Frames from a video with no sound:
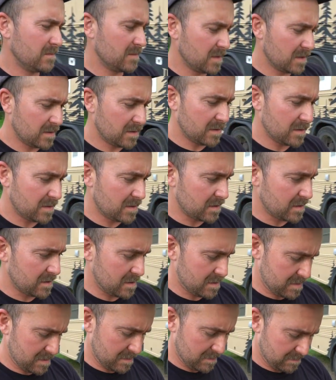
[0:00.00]
this is,
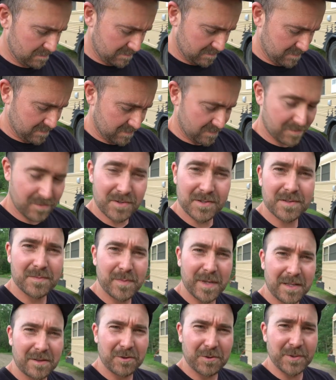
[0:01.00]
uh, we just
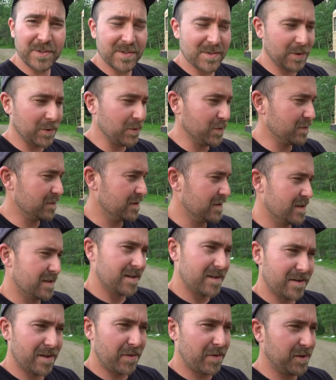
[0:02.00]
made a little stew.
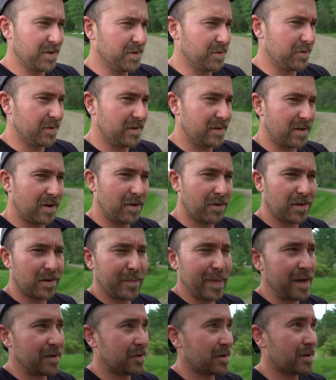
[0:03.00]
Nothing to it. Garlic
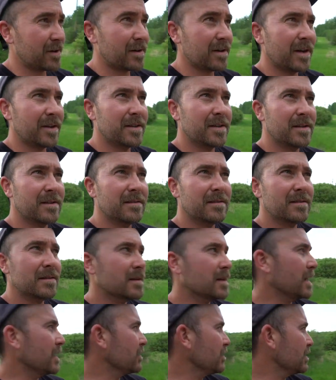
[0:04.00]
powder, onion,
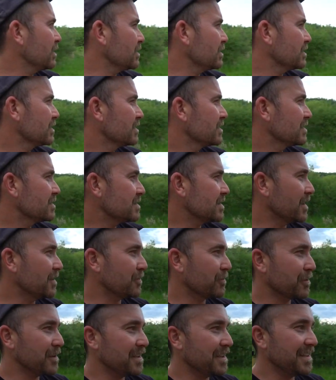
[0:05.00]
carrot,
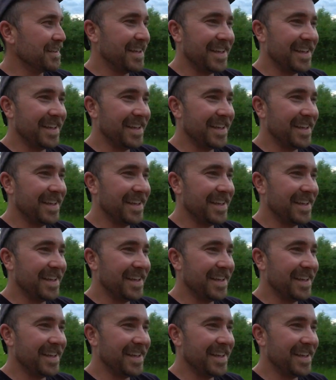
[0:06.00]
celery,